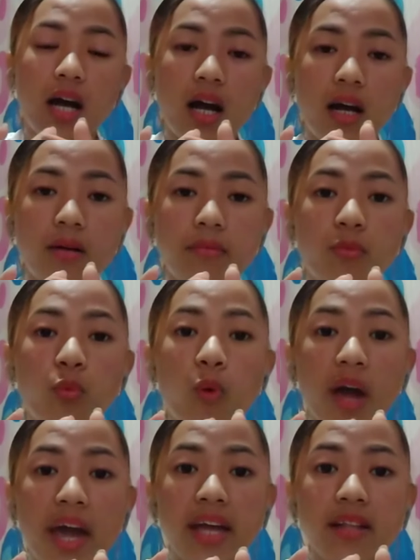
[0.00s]

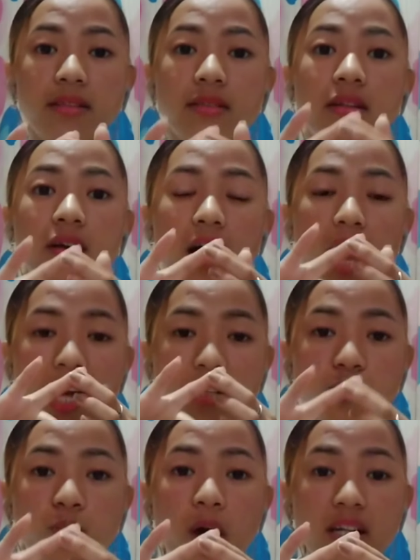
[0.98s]
when
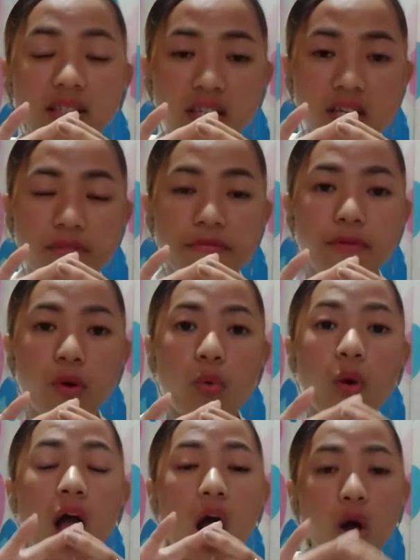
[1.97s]
and what
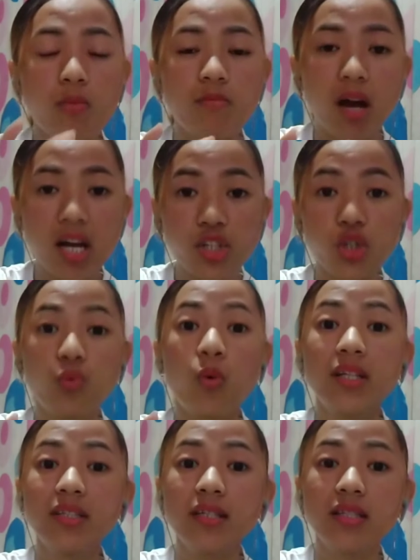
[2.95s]
info, how much
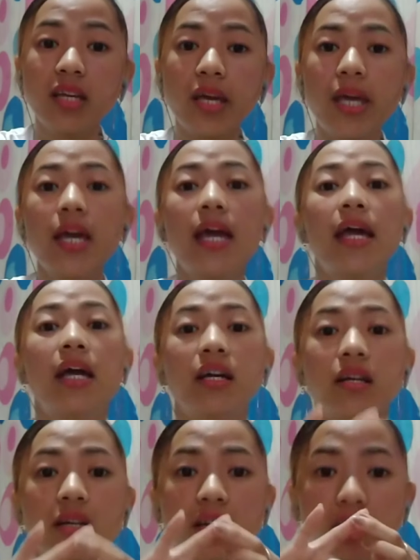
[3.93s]
quantity
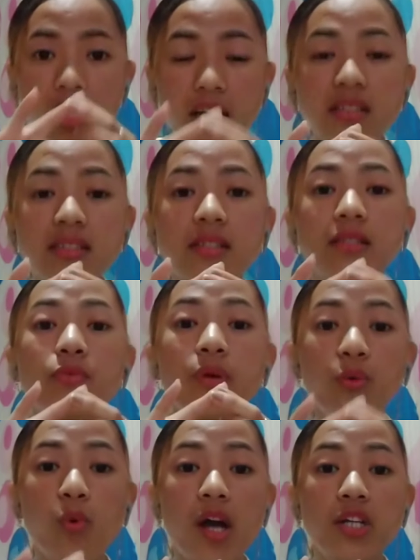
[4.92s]
is
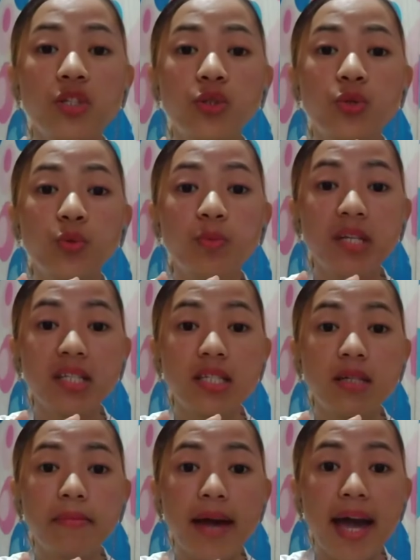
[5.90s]
required to meet the
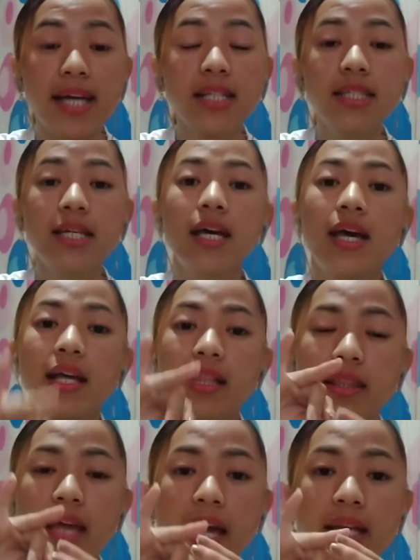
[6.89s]
demand,
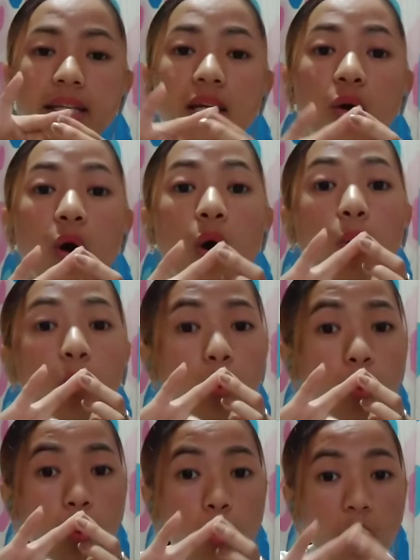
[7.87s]
then
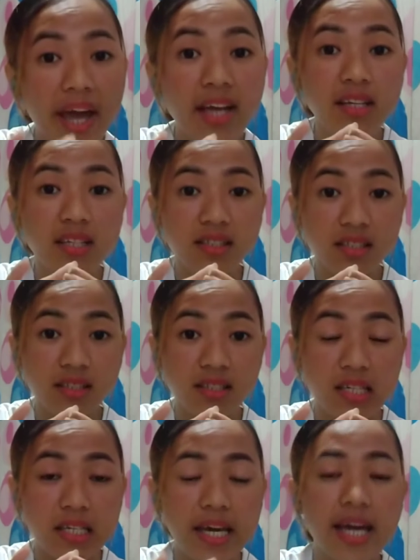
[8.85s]
when it is
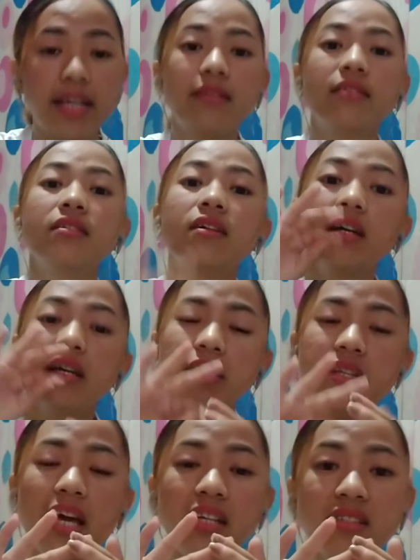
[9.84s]
needed.
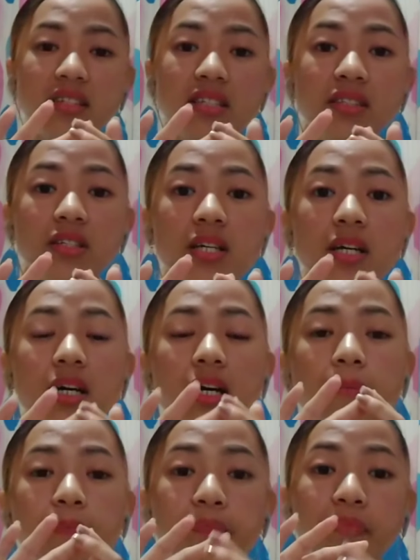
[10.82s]
Next is the